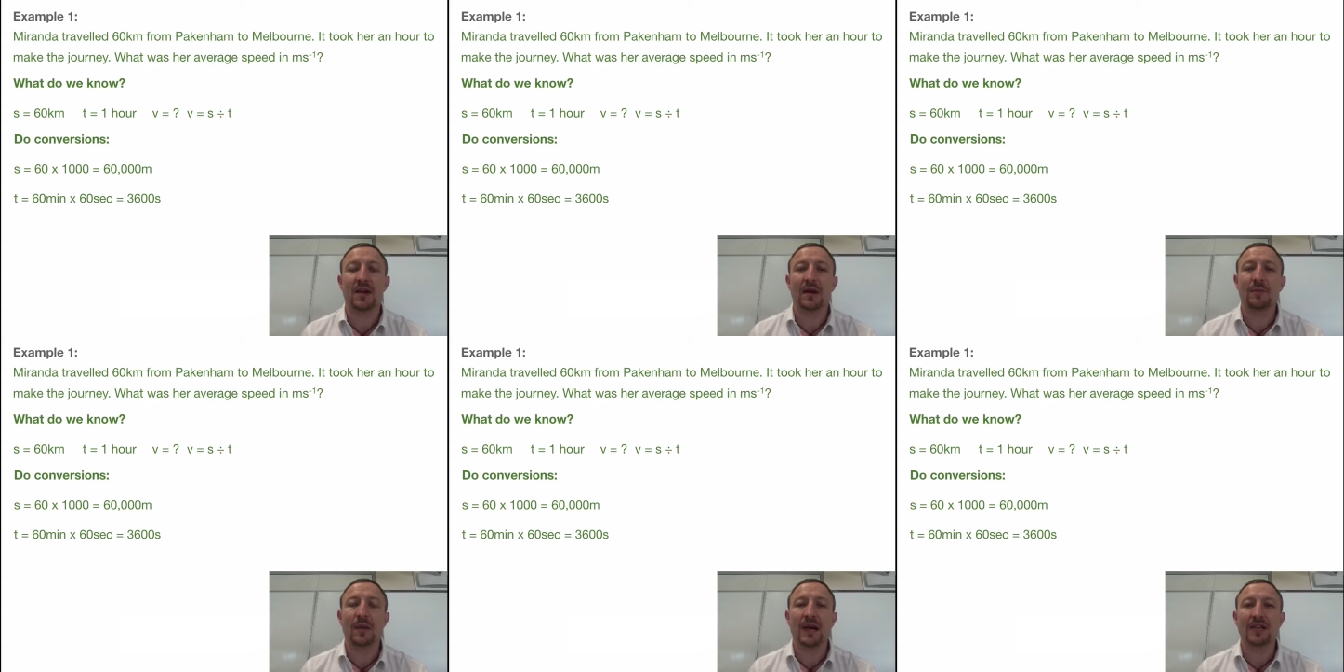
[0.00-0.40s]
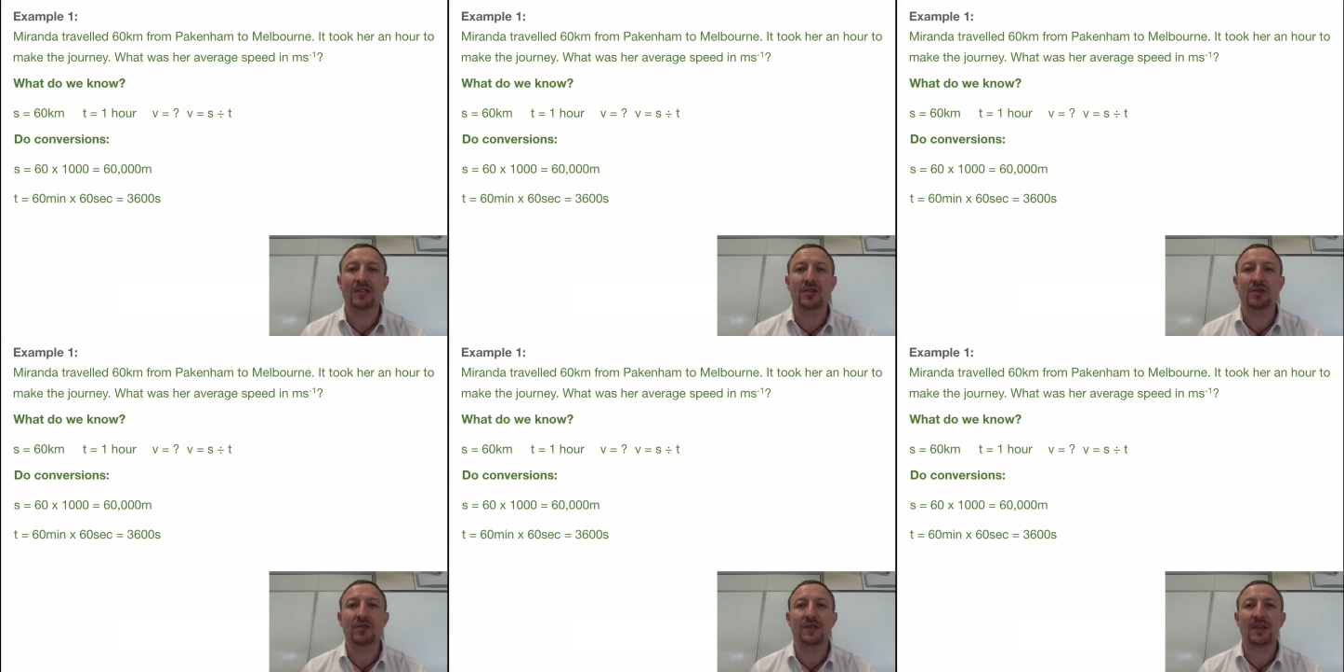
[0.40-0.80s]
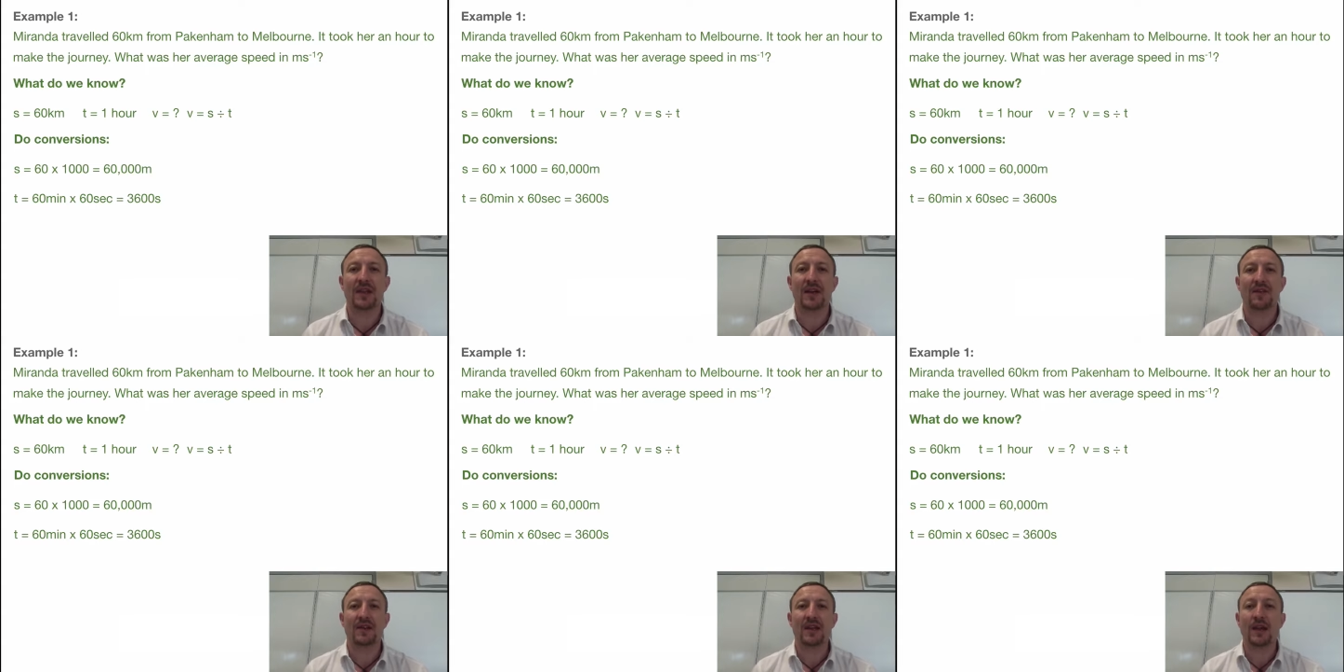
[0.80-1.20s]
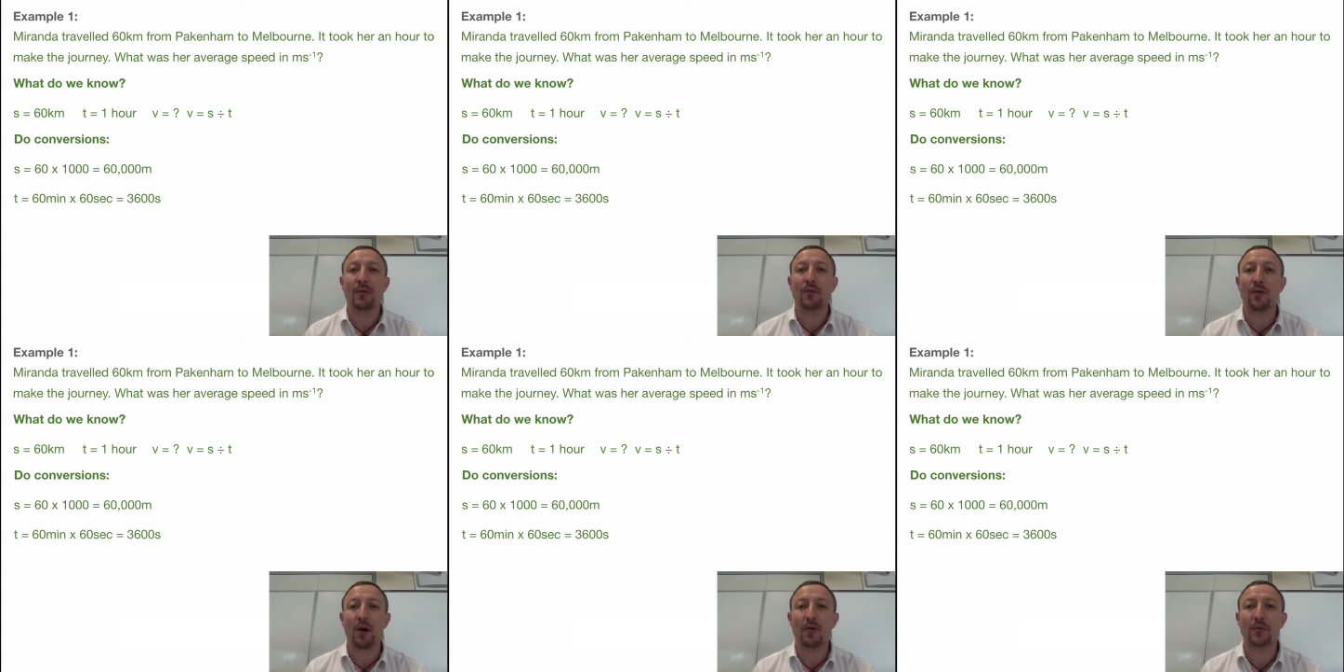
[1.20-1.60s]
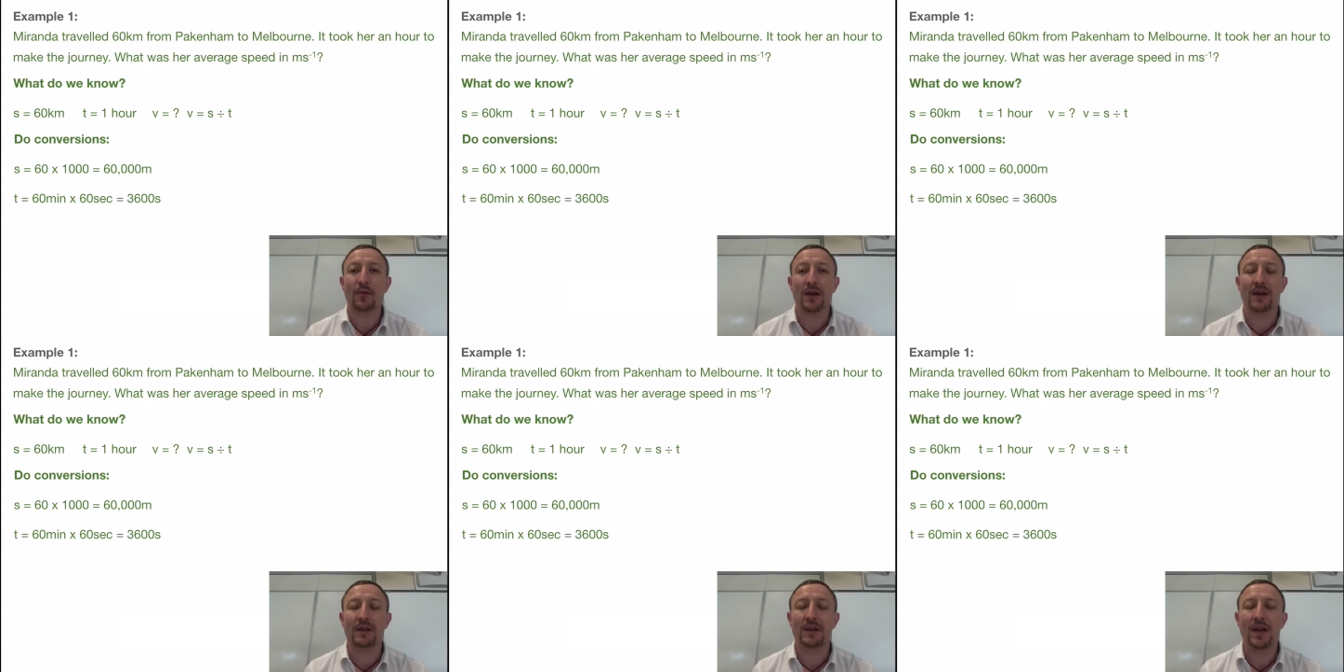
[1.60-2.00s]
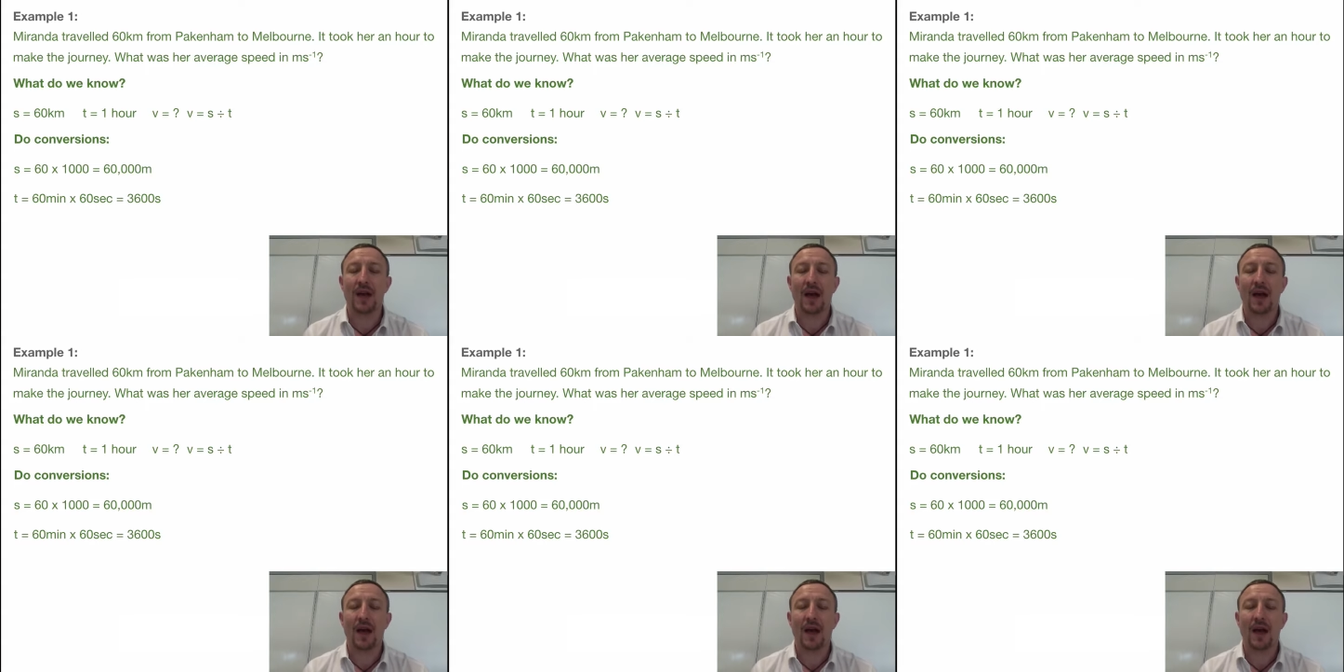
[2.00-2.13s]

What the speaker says: make sure that they're in the appropriate